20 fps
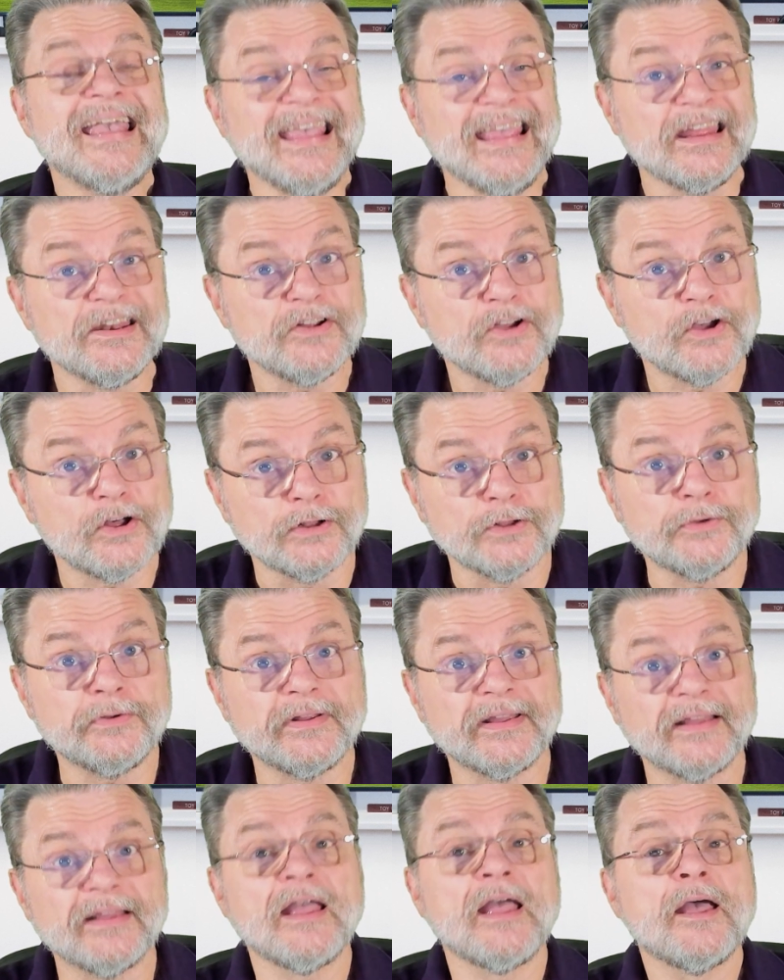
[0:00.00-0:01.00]

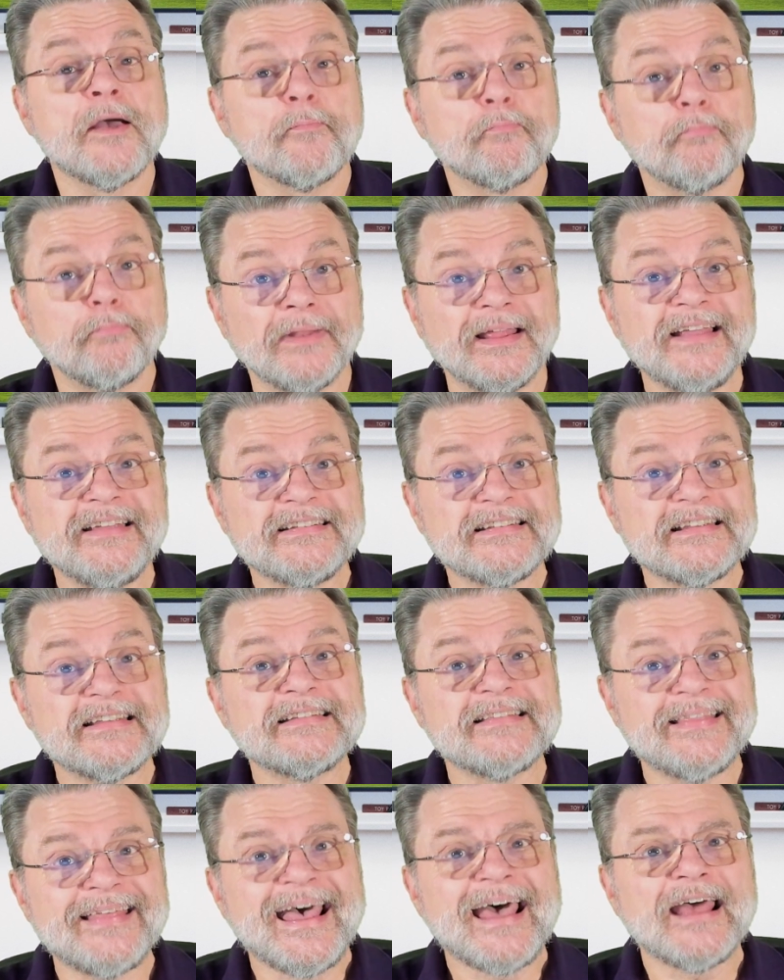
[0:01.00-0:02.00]
including
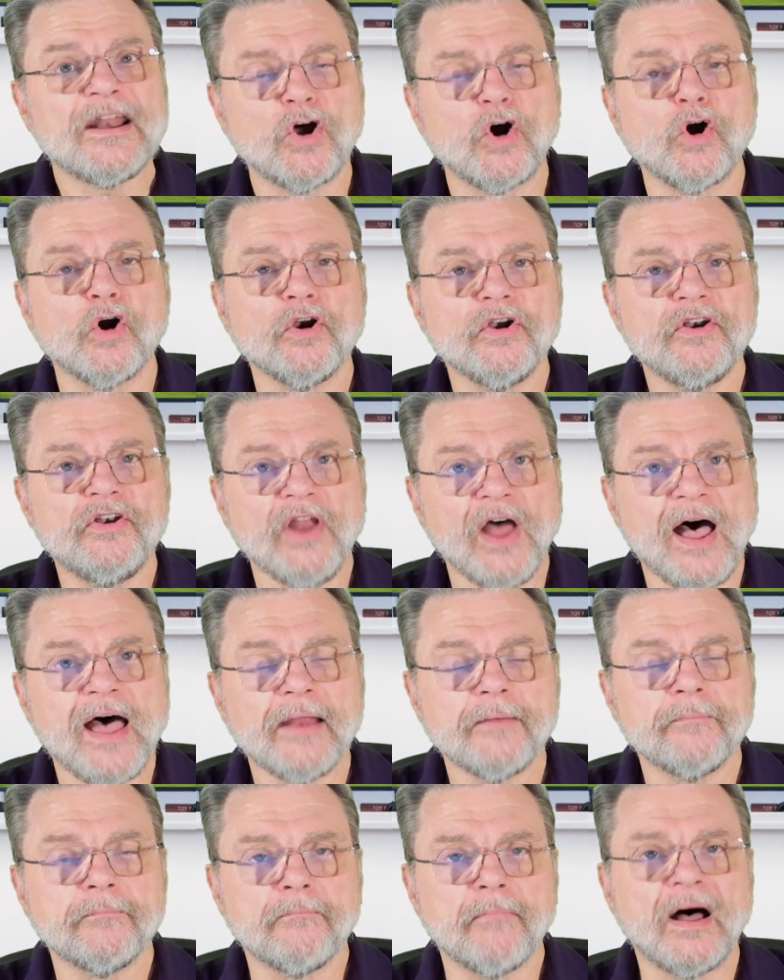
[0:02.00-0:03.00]
places that are
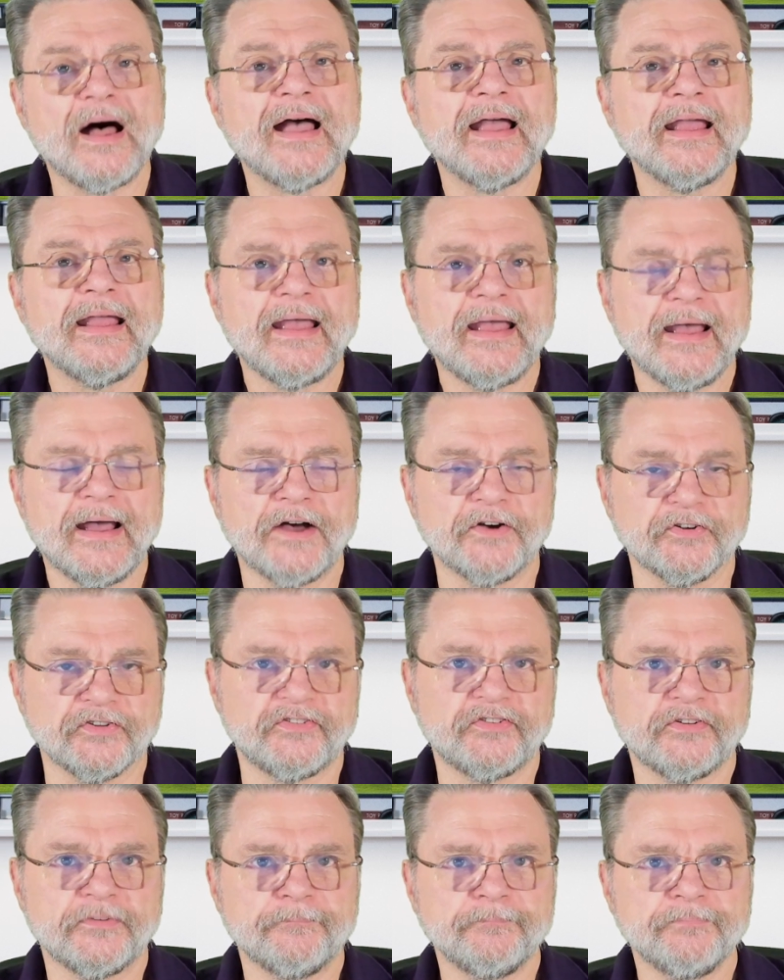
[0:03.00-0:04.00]
not my
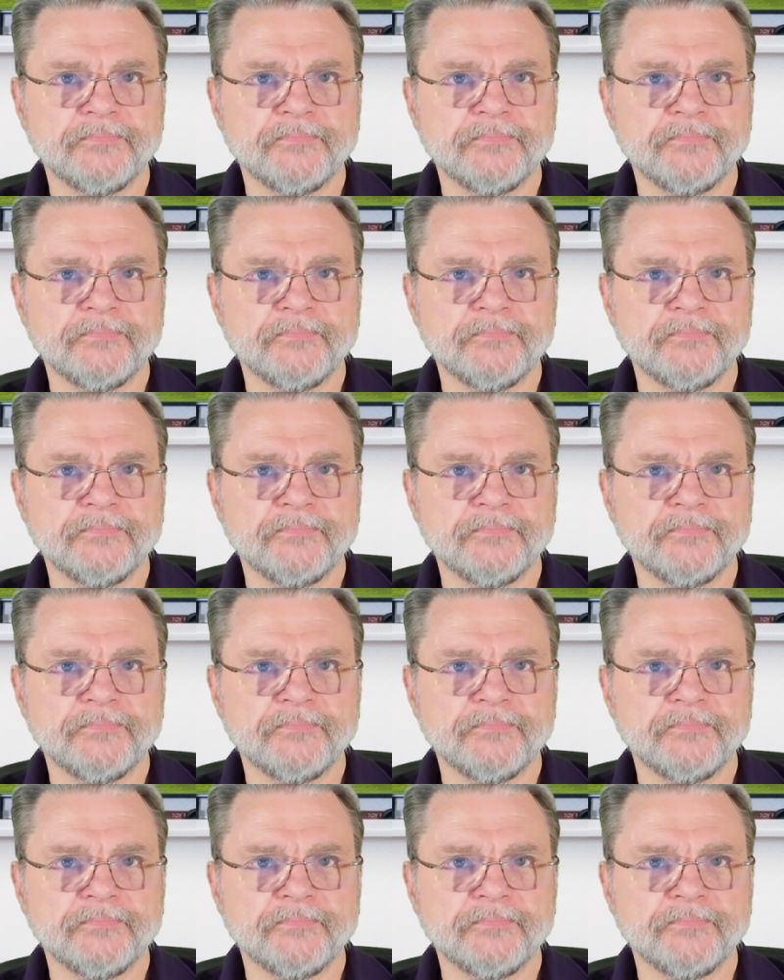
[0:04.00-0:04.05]
house.